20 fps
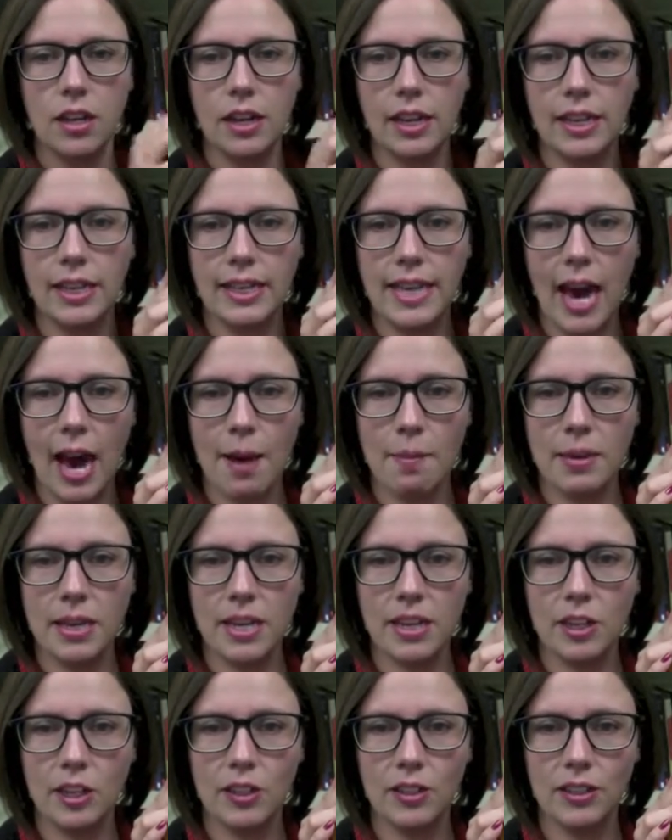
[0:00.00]

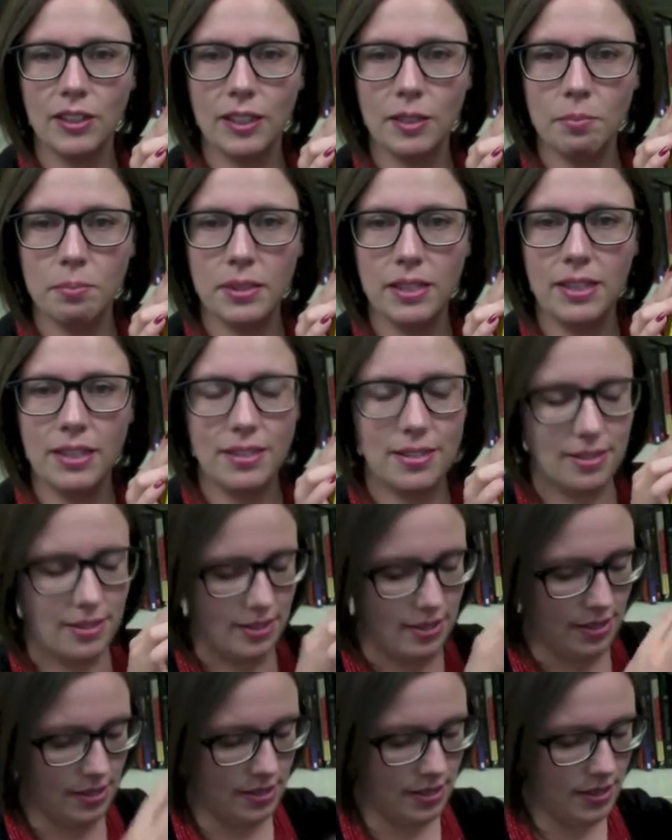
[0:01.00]
Gabi, A Girl in
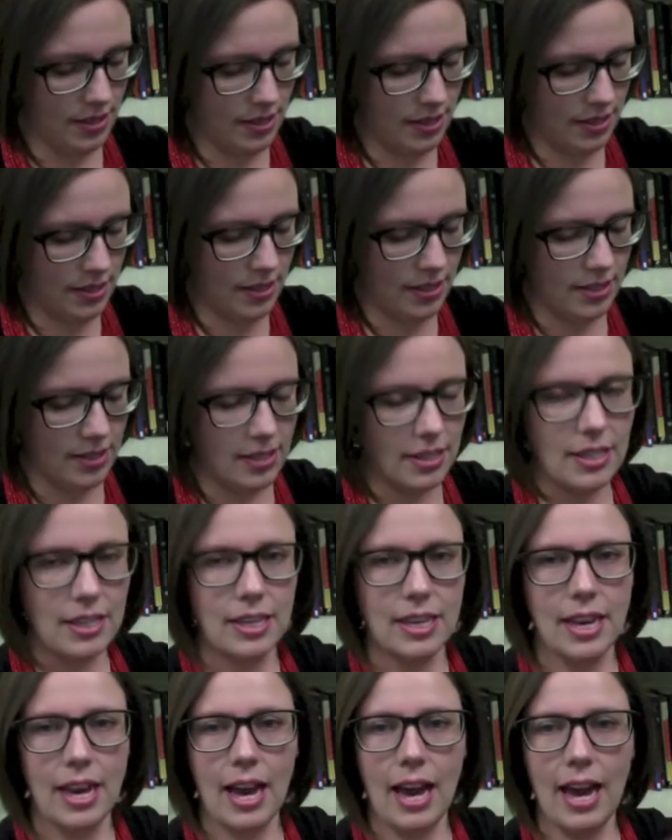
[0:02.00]
Pieces,
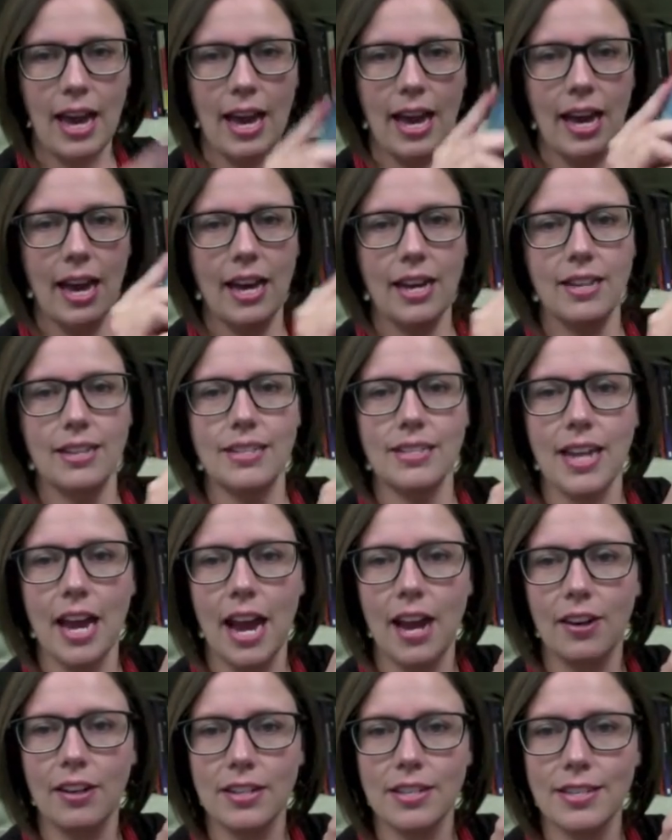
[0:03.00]
and
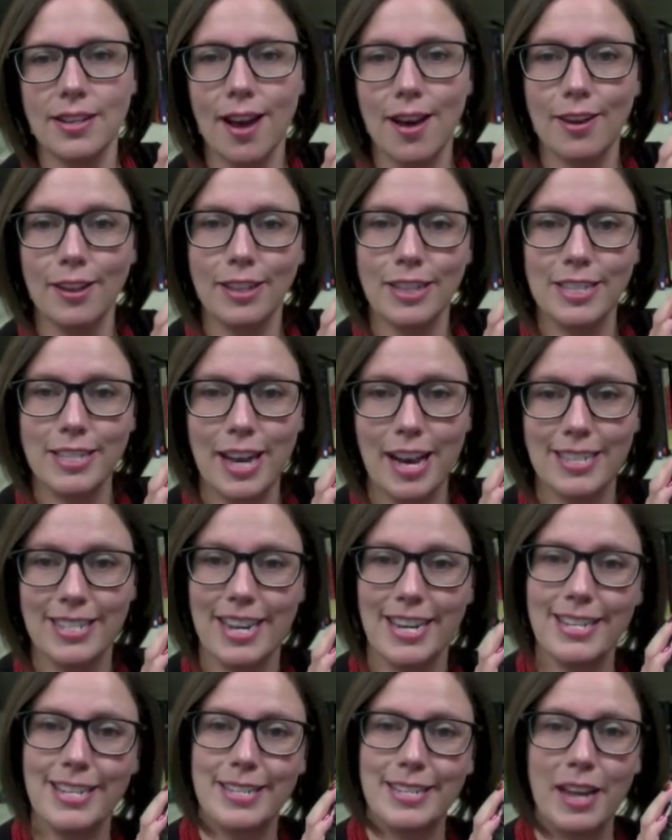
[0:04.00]
Aristotle and
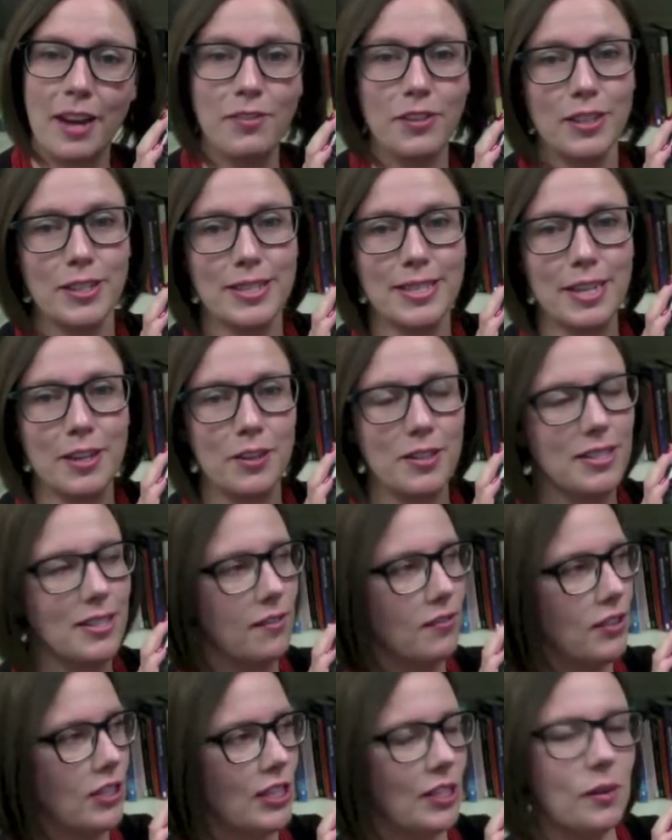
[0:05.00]
Dante Discover the Secrets
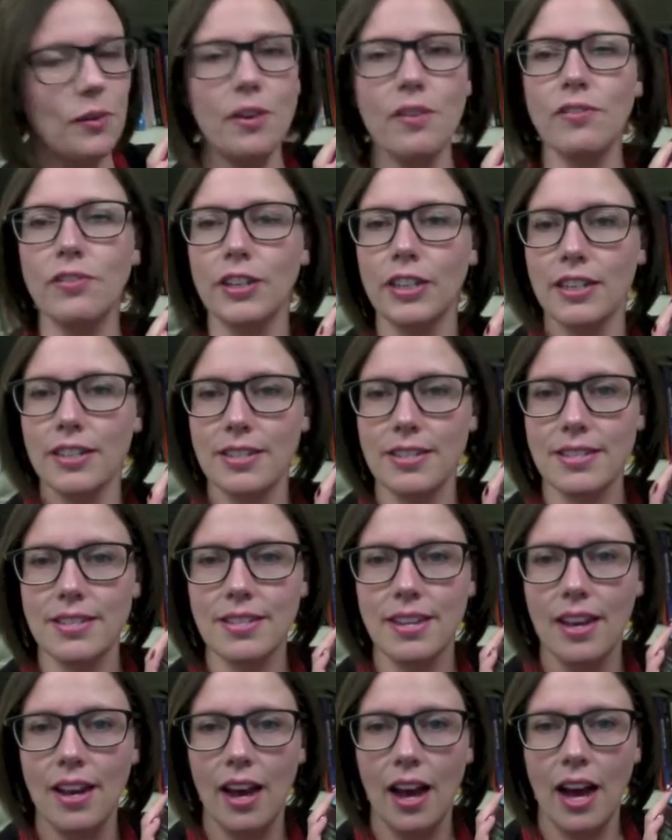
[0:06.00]
of the
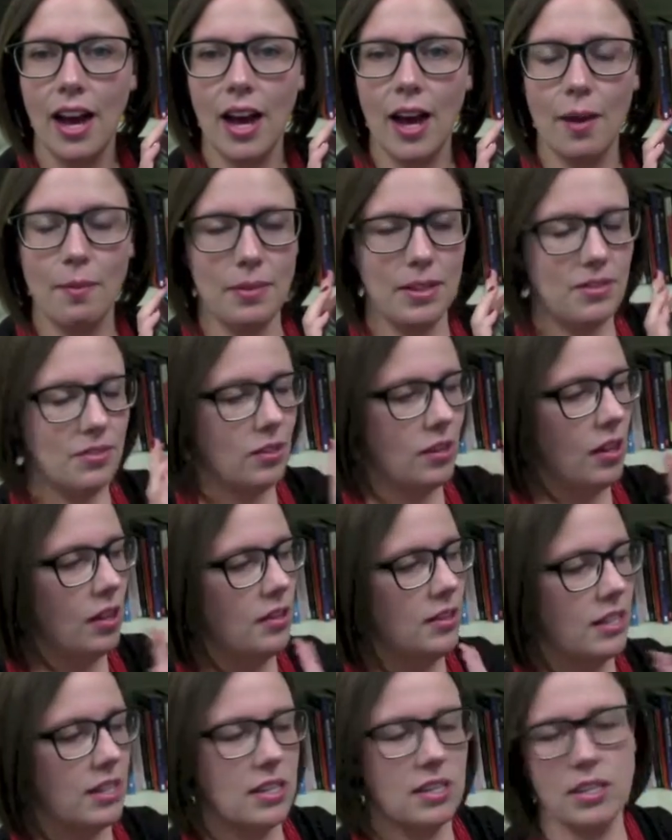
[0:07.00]
Universe. These are all
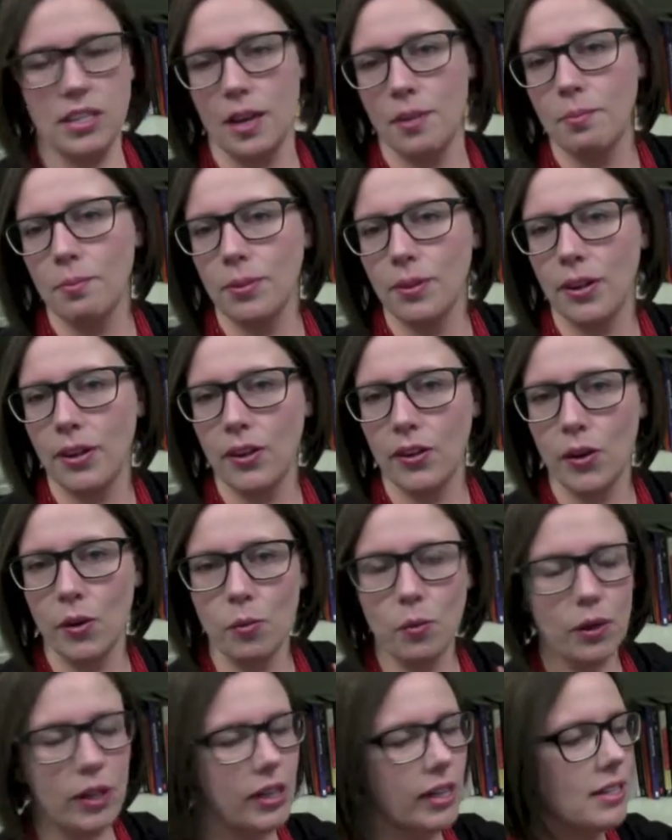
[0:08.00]
the contemporary
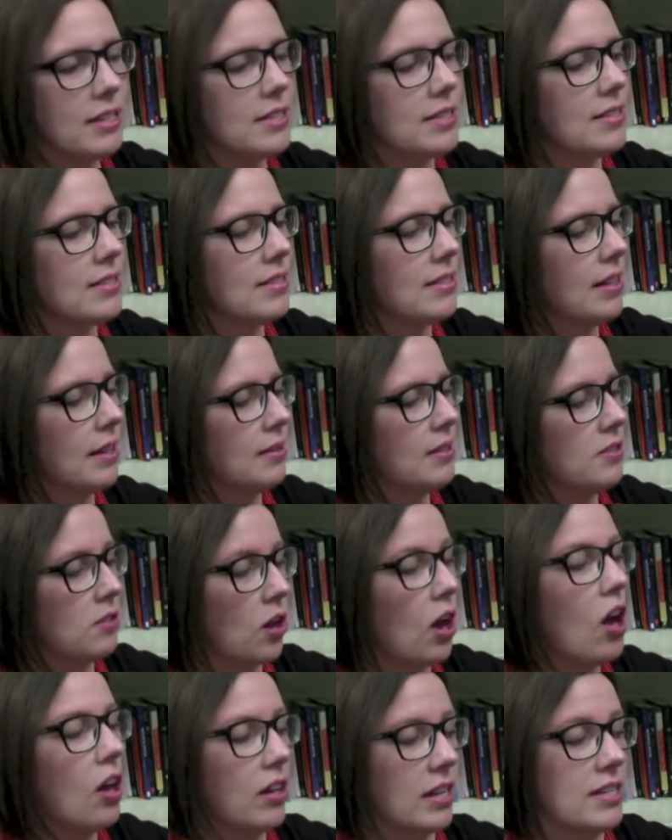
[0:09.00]
works. These are
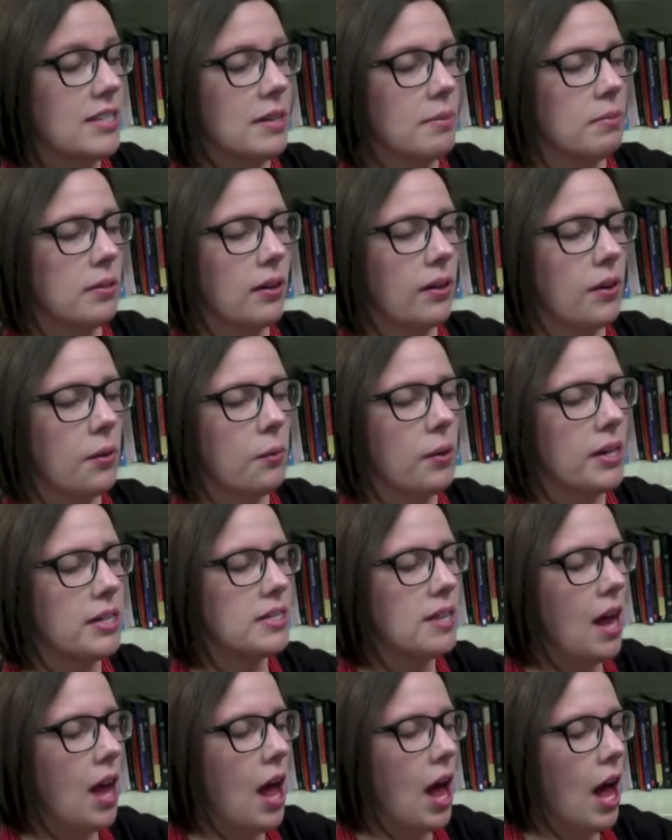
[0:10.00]
all contemporary
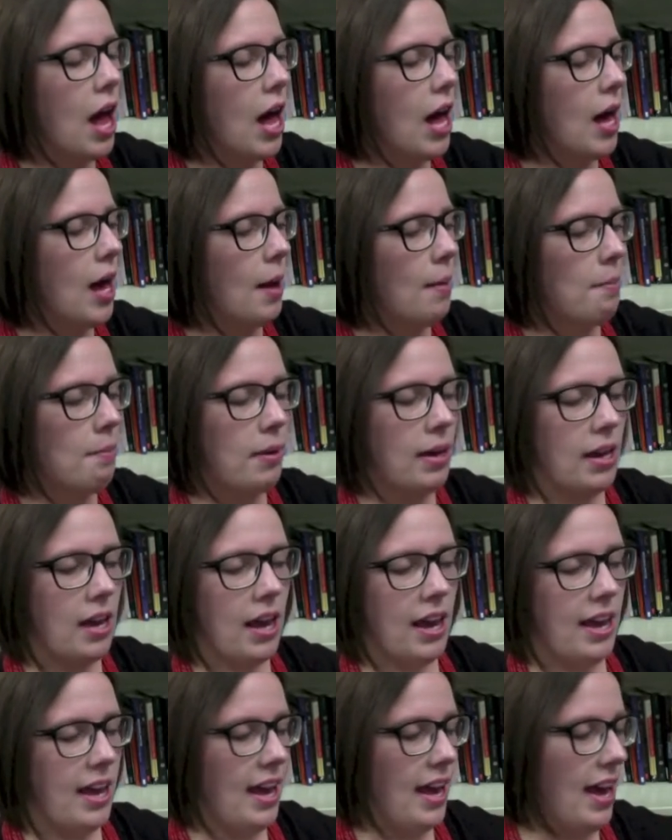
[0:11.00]
works, but
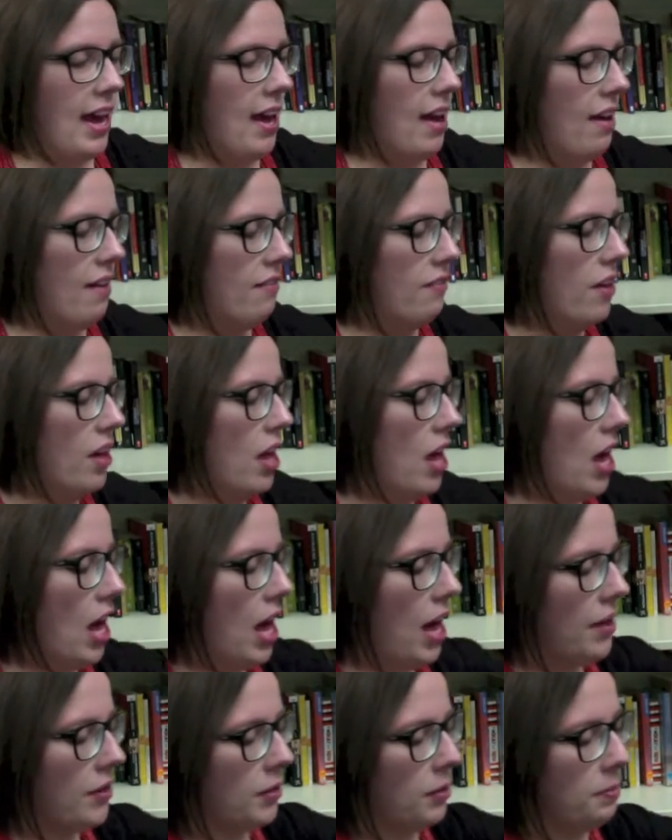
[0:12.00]
I have
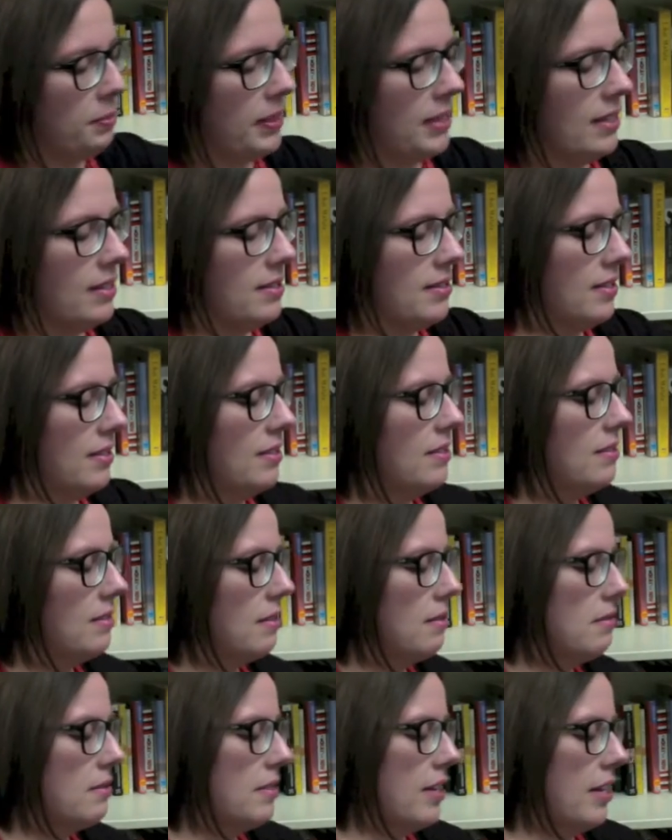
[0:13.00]
other pieces
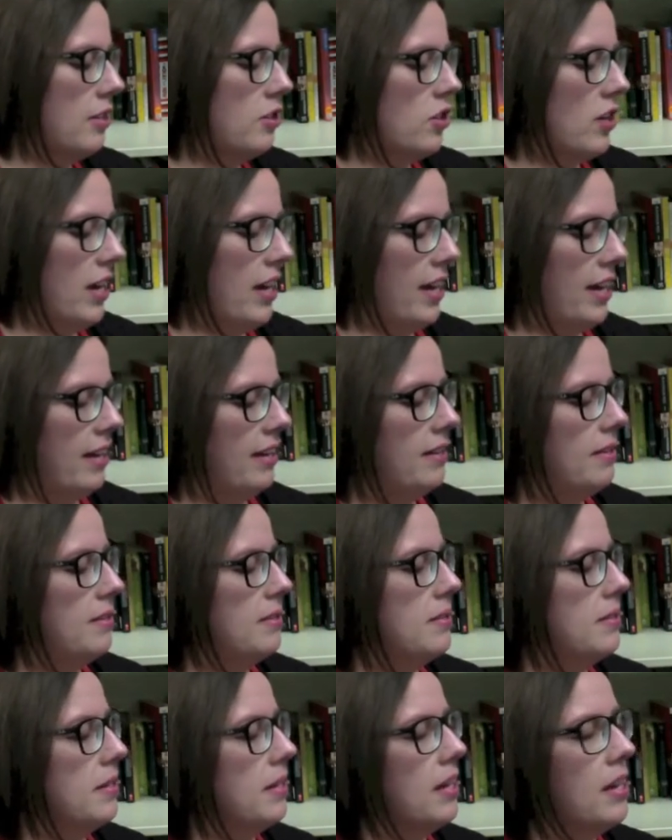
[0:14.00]
such
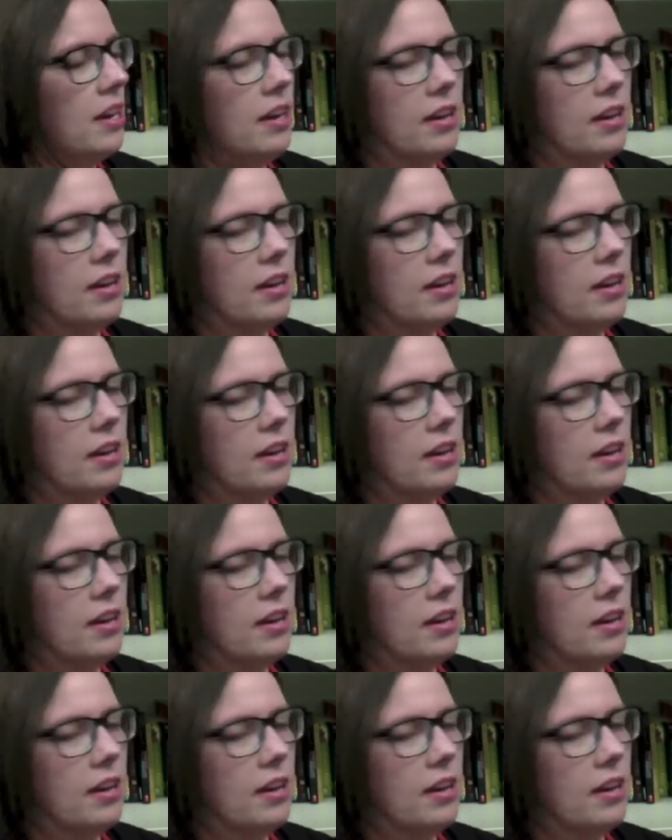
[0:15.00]
as